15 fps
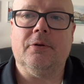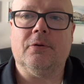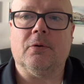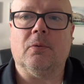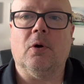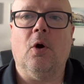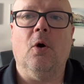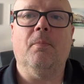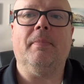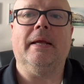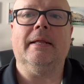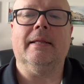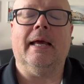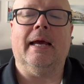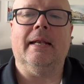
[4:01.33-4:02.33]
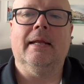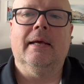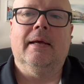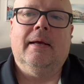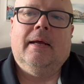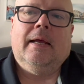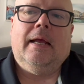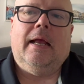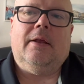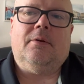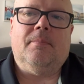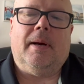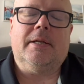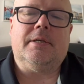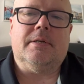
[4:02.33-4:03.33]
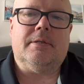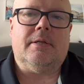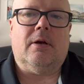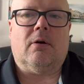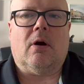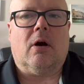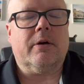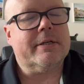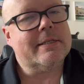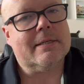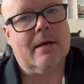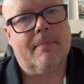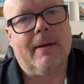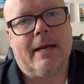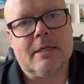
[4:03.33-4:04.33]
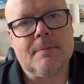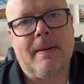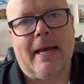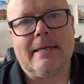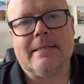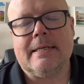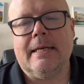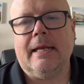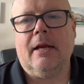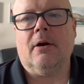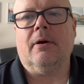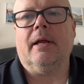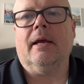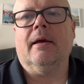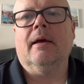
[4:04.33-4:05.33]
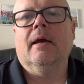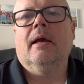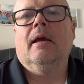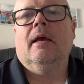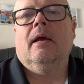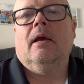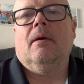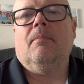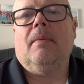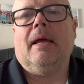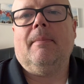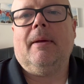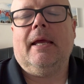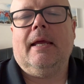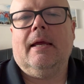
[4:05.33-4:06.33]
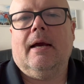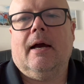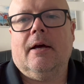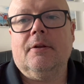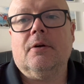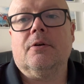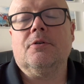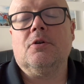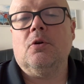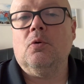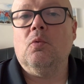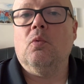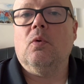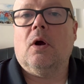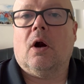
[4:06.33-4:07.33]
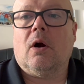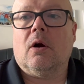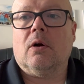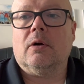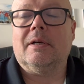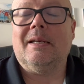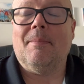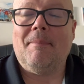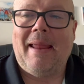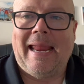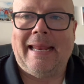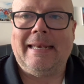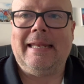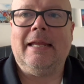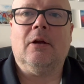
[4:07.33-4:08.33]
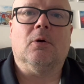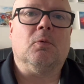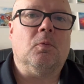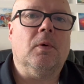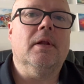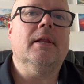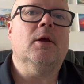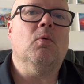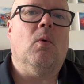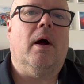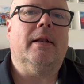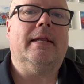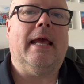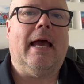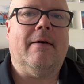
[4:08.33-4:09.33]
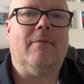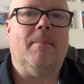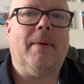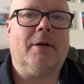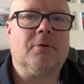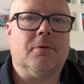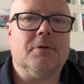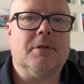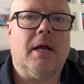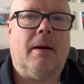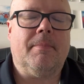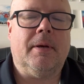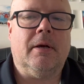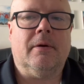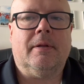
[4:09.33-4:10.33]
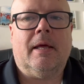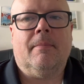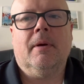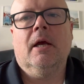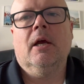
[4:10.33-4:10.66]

So we're hoping that as much as there are some expats in the area, maybe others who are demanding or really want to have a metro stop near them